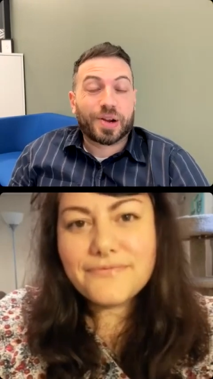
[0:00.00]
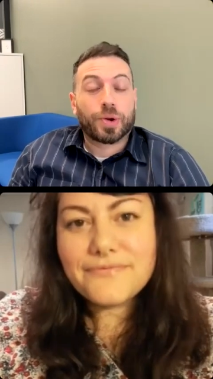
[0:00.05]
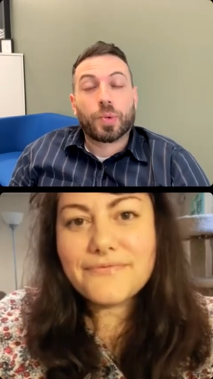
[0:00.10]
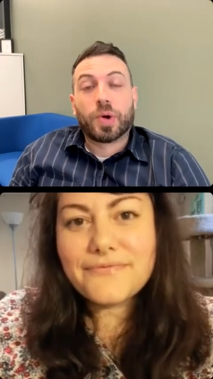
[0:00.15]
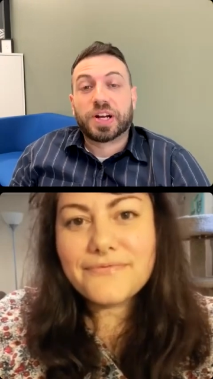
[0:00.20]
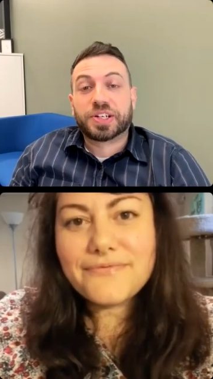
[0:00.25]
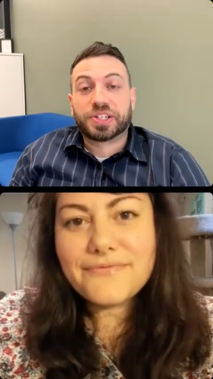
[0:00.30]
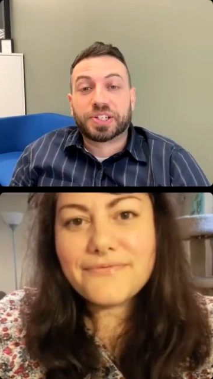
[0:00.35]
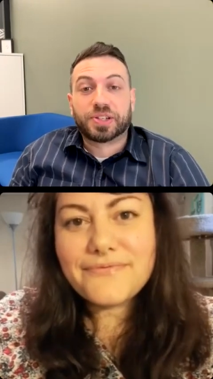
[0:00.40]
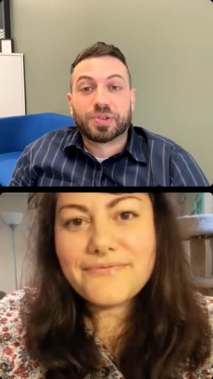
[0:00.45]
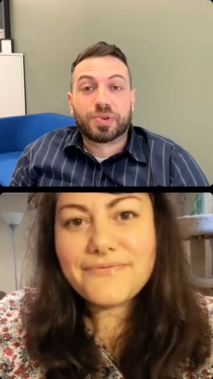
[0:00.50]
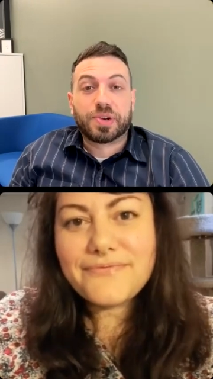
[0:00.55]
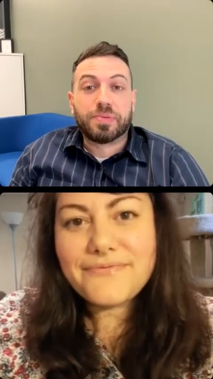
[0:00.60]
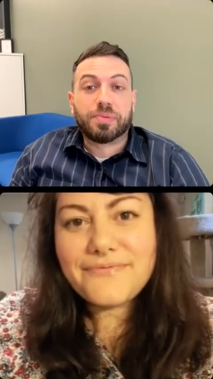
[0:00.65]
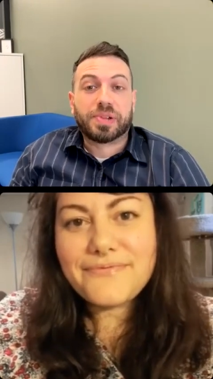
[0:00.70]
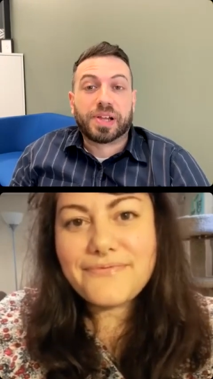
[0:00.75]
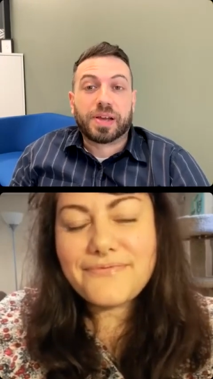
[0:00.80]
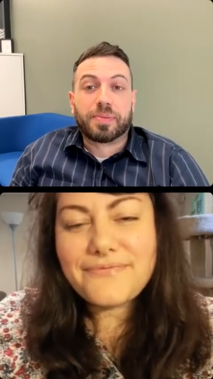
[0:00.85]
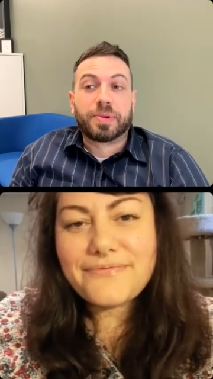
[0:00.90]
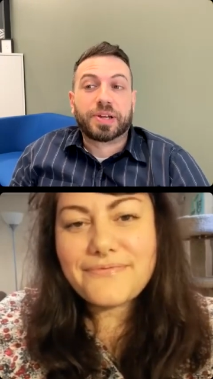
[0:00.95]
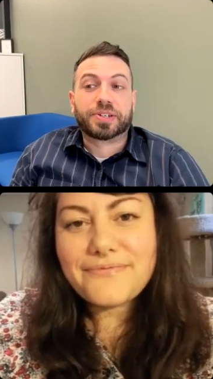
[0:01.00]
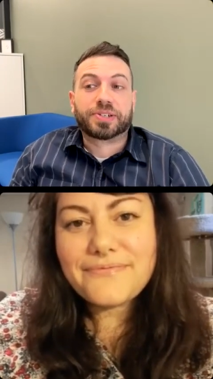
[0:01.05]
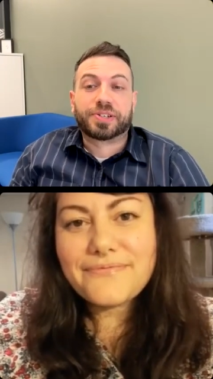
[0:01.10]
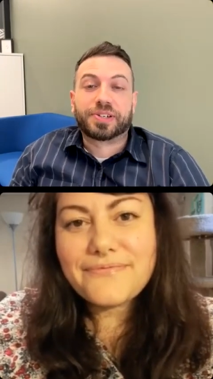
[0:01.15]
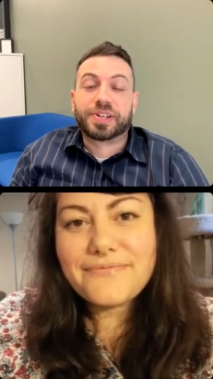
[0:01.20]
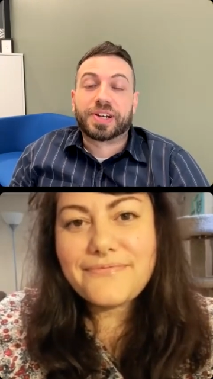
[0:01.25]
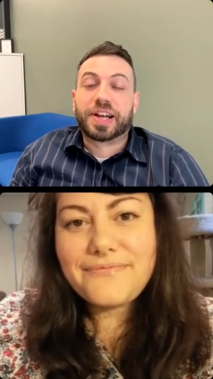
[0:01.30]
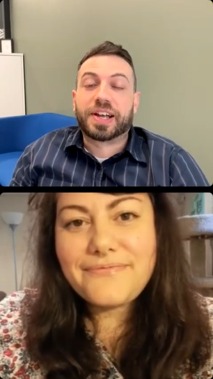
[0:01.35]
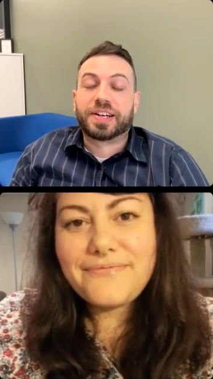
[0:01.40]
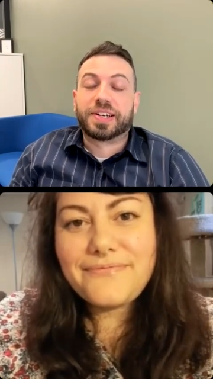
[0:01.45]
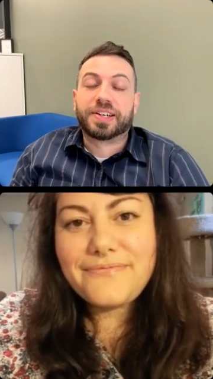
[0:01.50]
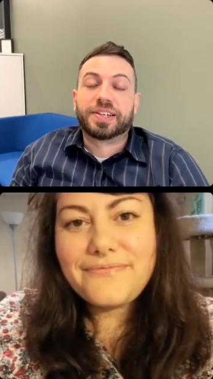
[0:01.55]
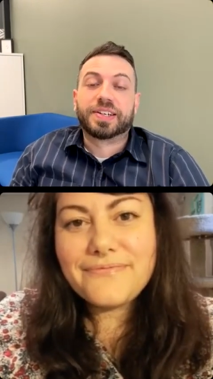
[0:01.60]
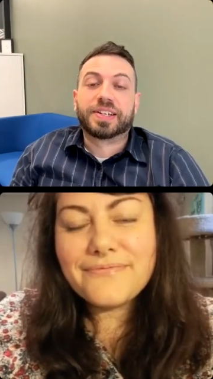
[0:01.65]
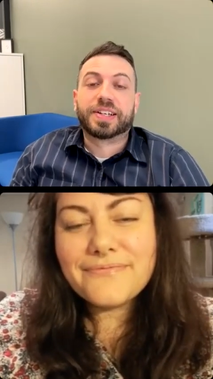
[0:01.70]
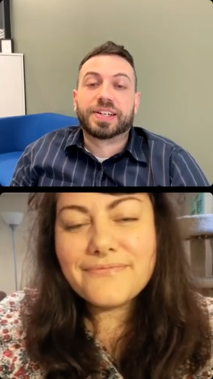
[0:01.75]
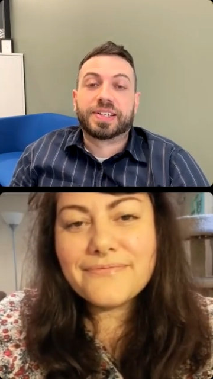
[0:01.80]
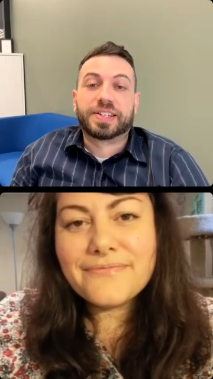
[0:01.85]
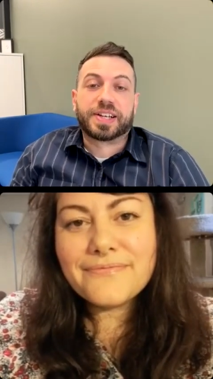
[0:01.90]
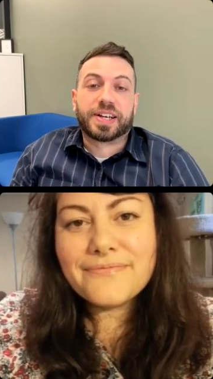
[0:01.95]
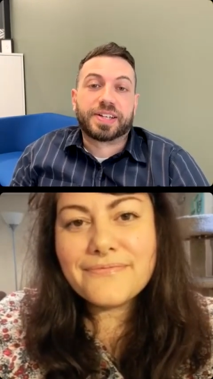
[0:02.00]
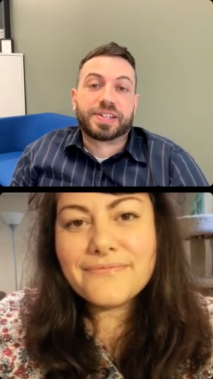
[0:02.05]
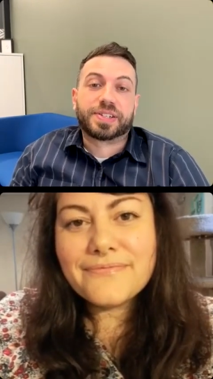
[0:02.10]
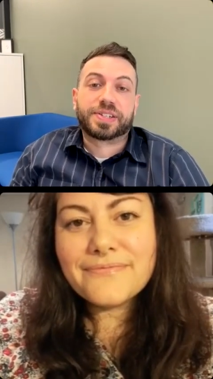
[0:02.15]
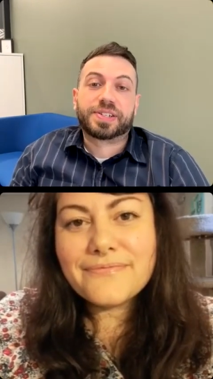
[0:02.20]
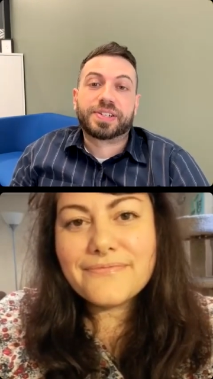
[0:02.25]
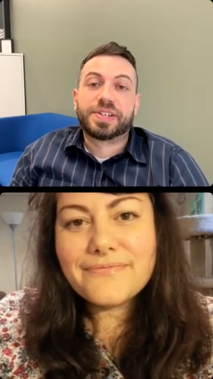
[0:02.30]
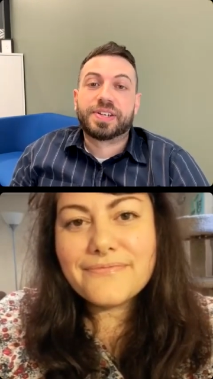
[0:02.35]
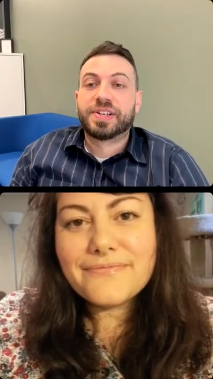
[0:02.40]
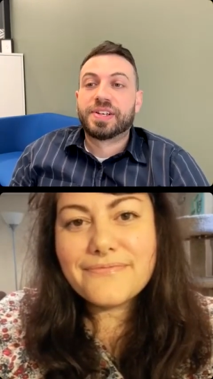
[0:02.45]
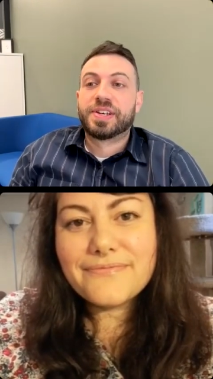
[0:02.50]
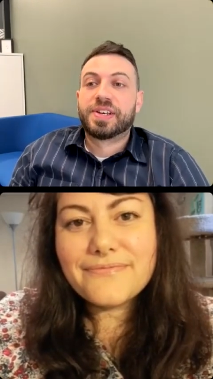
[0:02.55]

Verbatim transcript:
Speaker 1: or watching the replay, make sure you get in, in touch